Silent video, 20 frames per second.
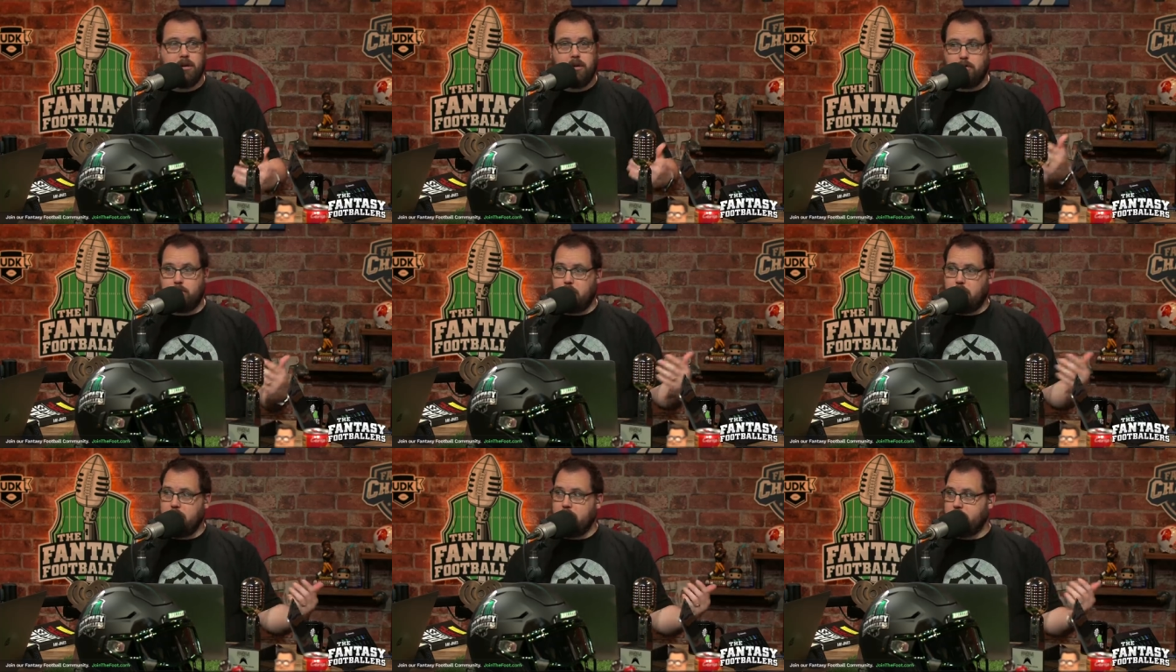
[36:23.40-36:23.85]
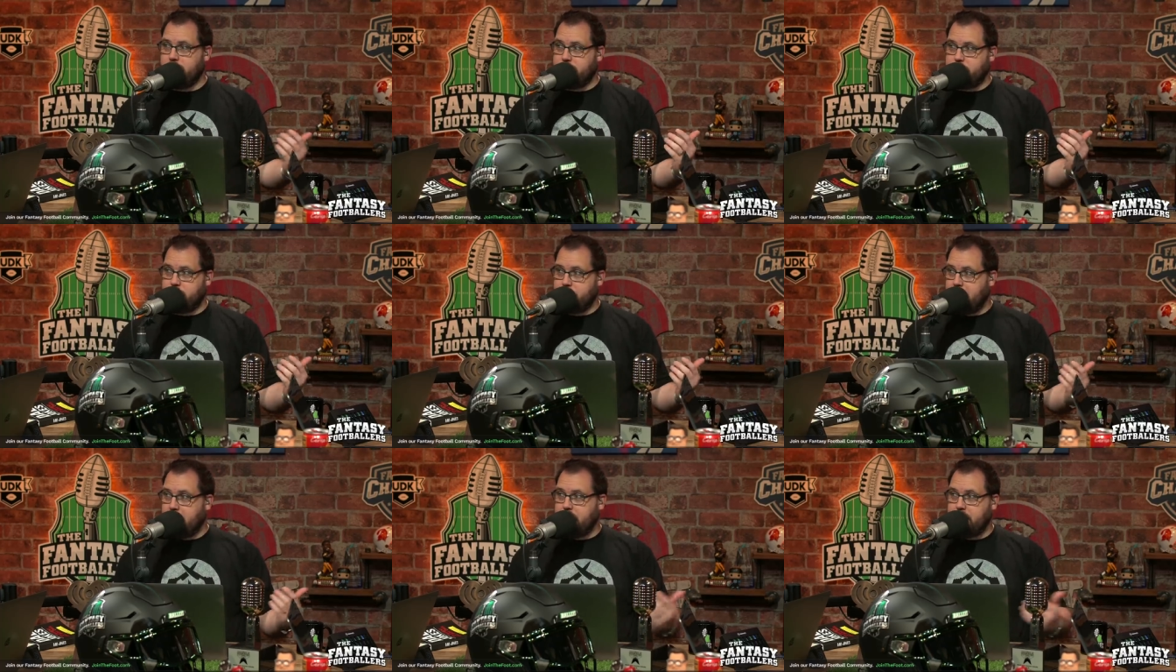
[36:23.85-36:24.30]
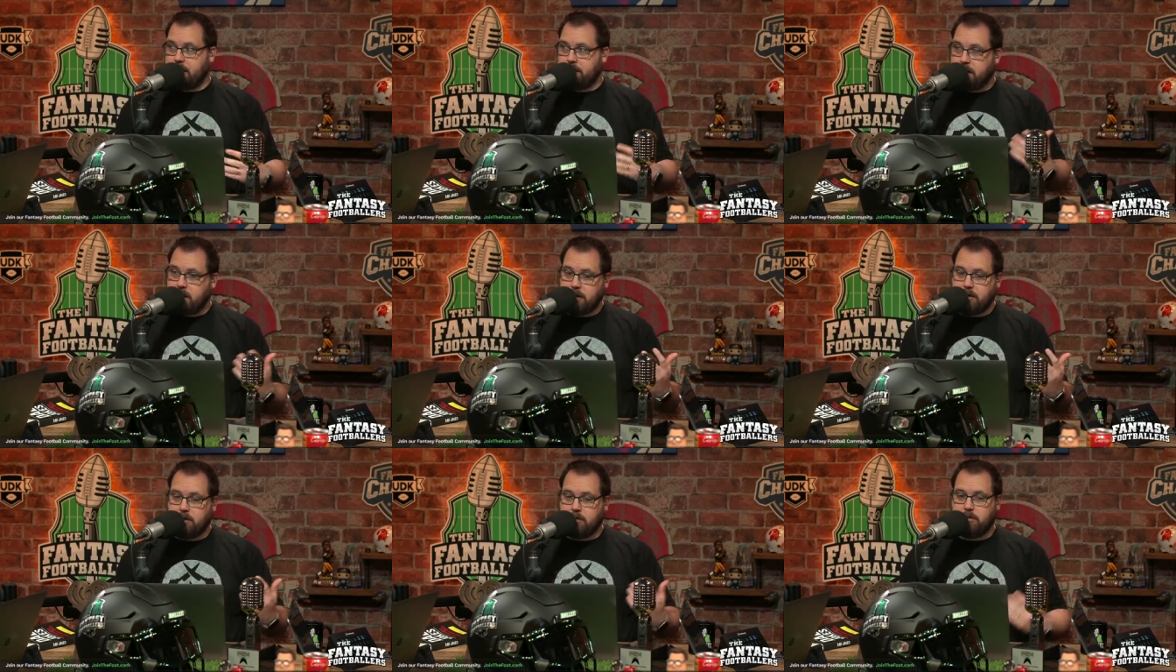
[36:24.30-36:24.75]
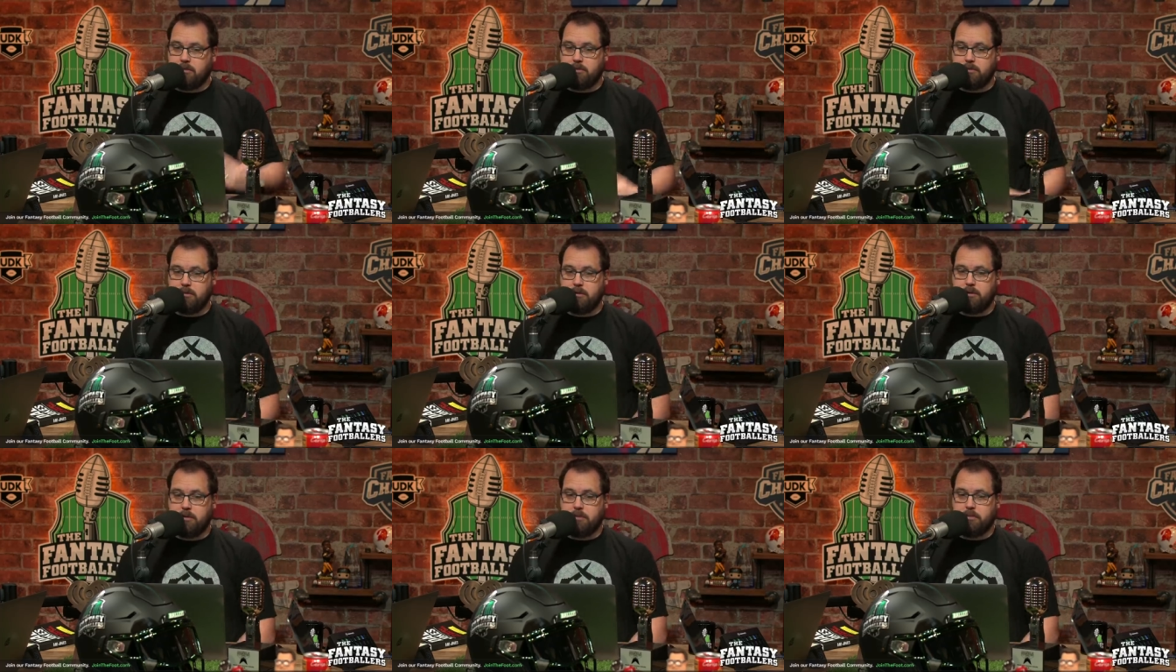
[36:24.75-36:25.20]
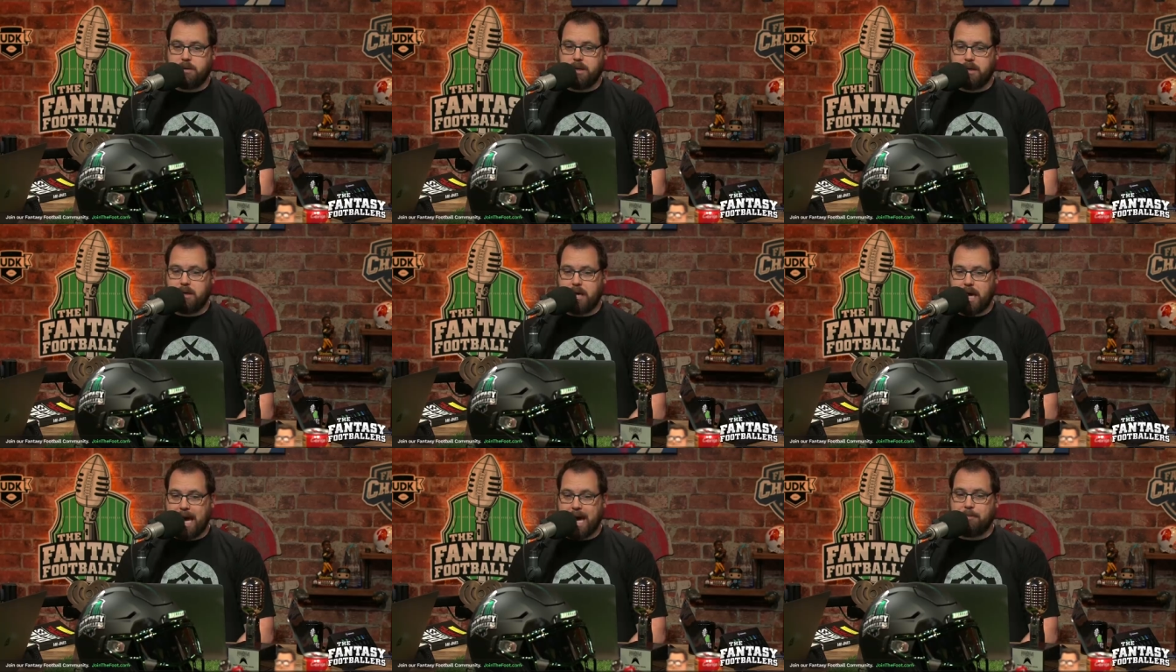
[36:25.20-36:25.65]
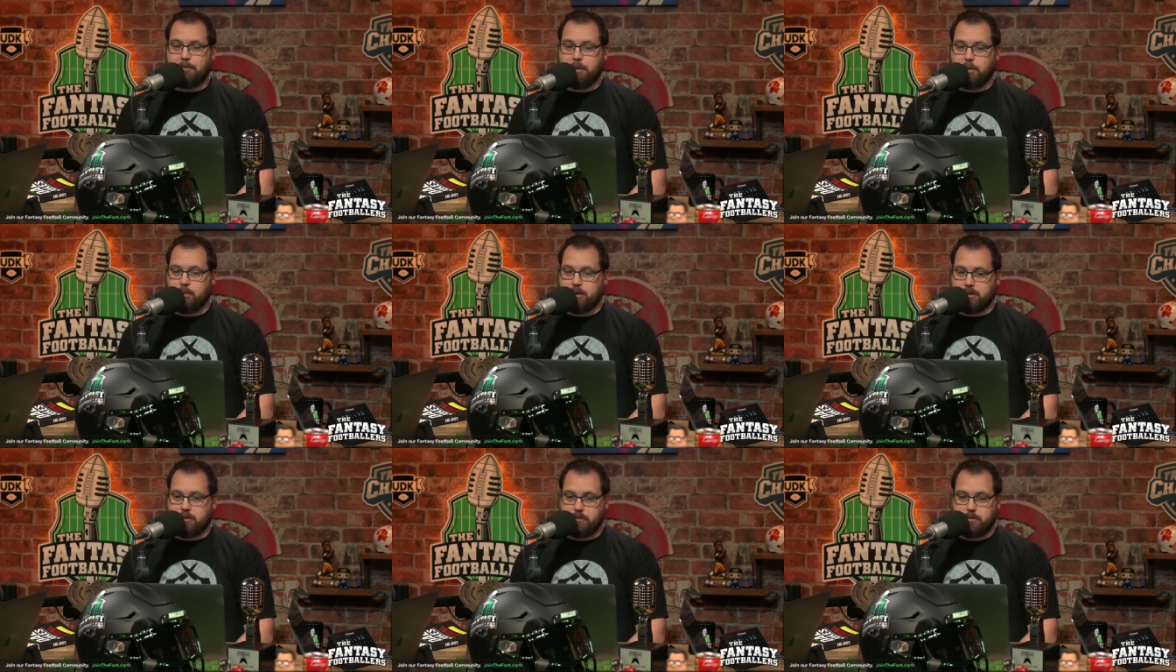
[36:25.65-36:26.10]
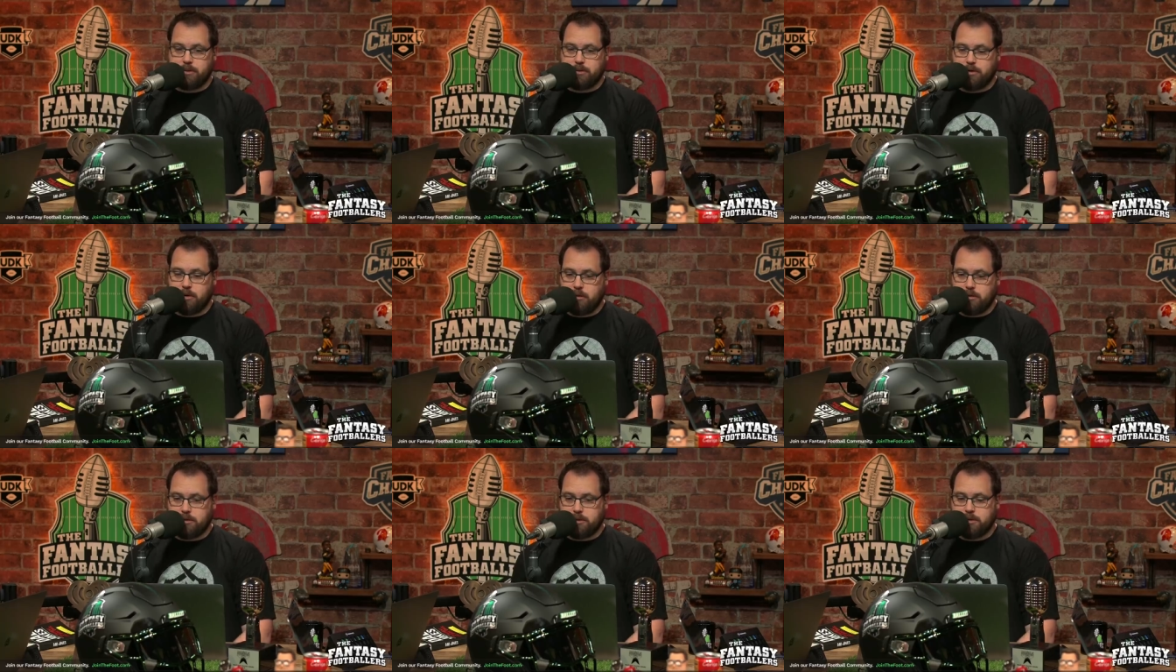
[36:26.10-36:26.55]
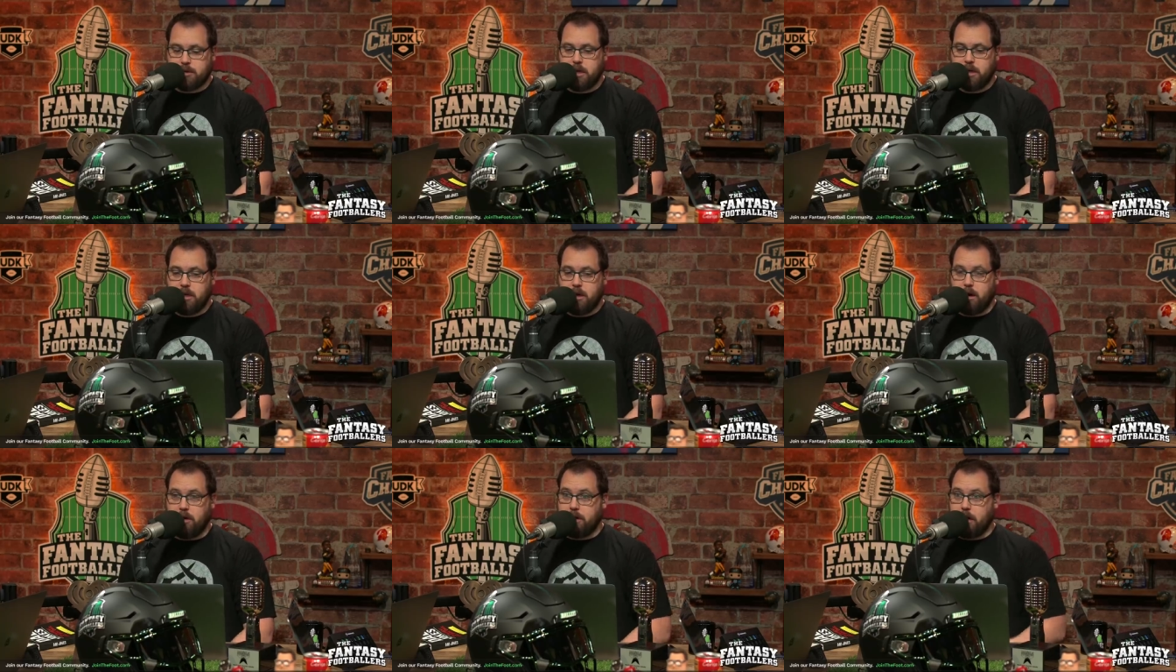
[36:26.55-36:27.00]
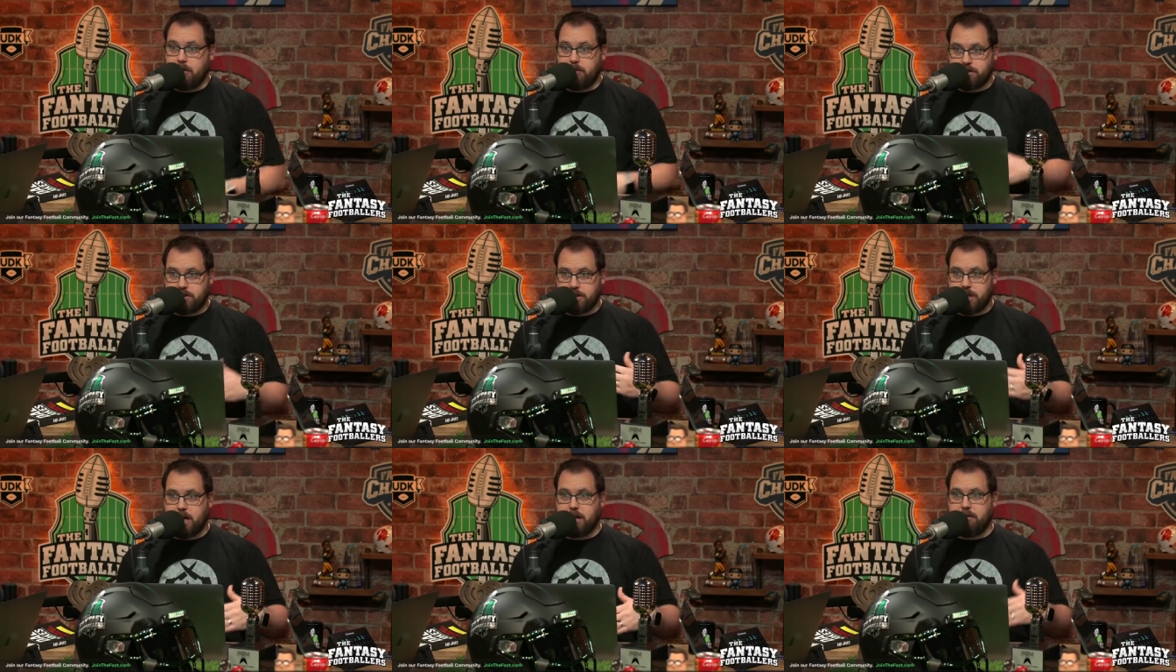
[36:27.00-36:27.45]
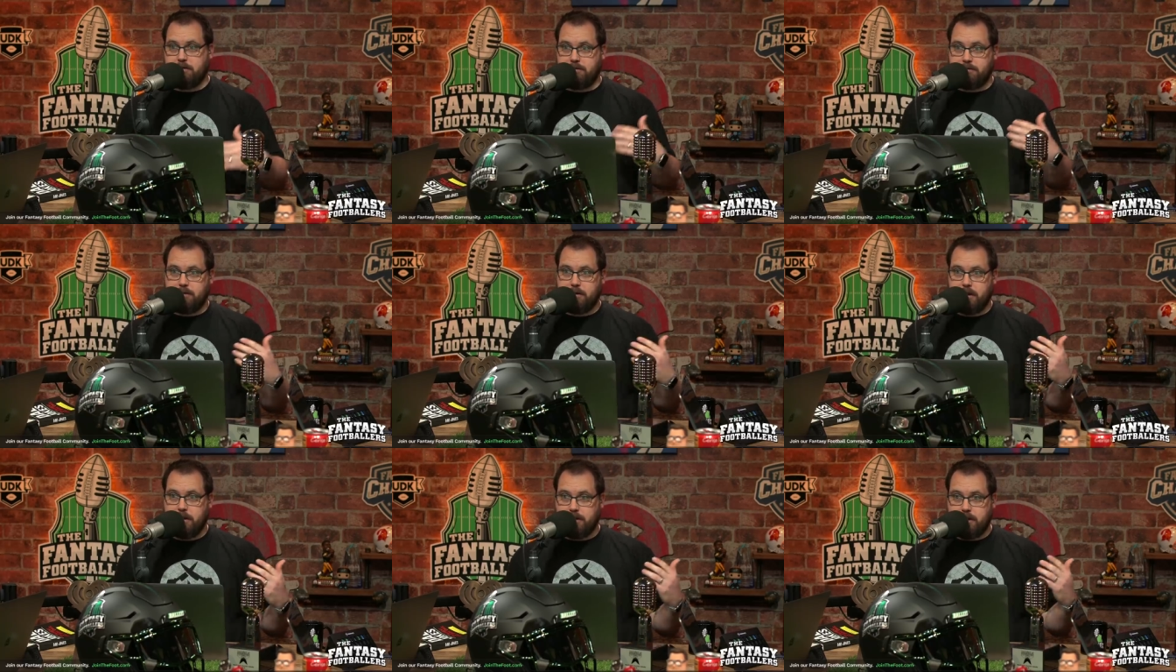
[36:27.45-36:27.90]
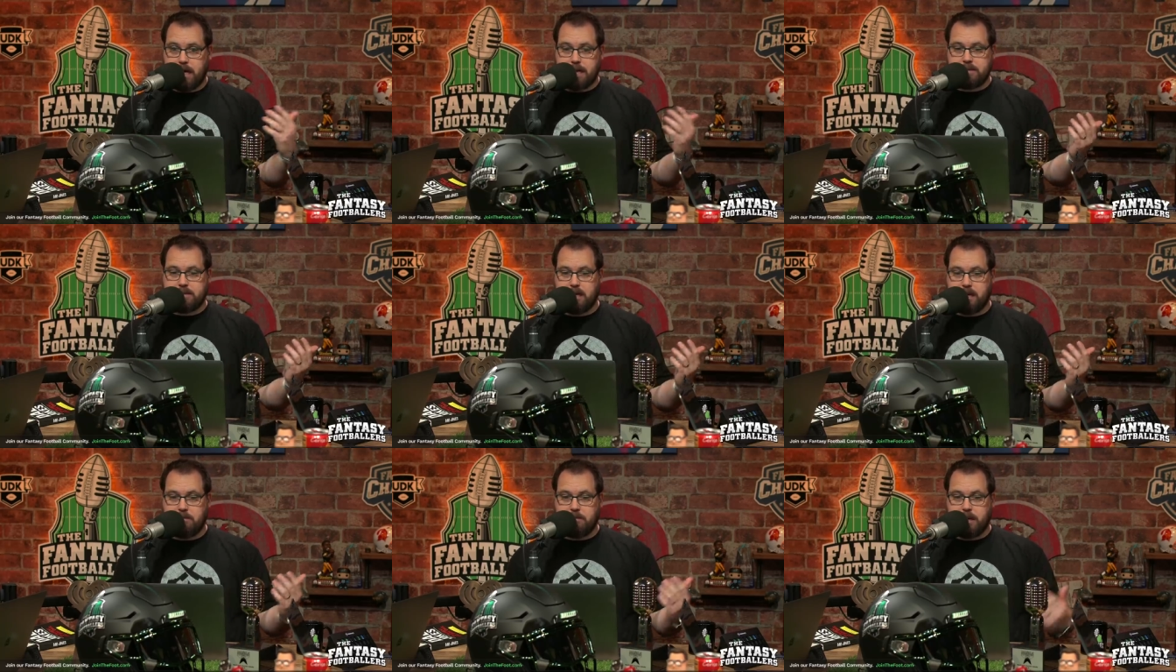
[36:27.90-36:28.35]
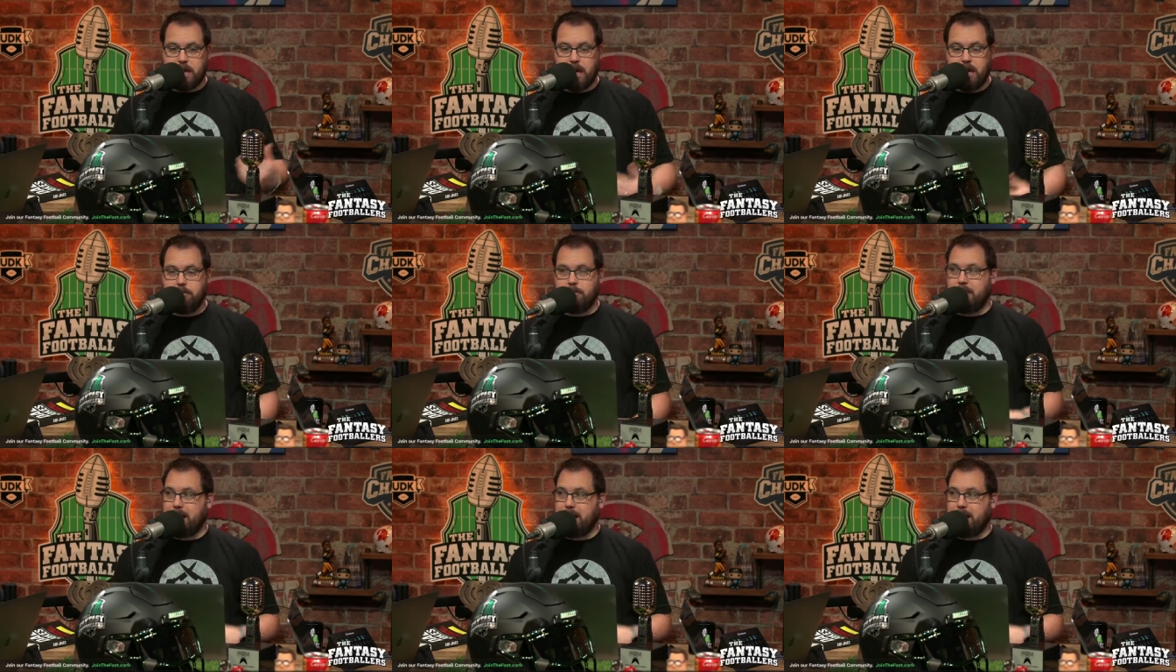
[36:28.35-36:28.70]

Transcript: right off the bat, and I think you'll you'll be happy with the results on the other side of that same game.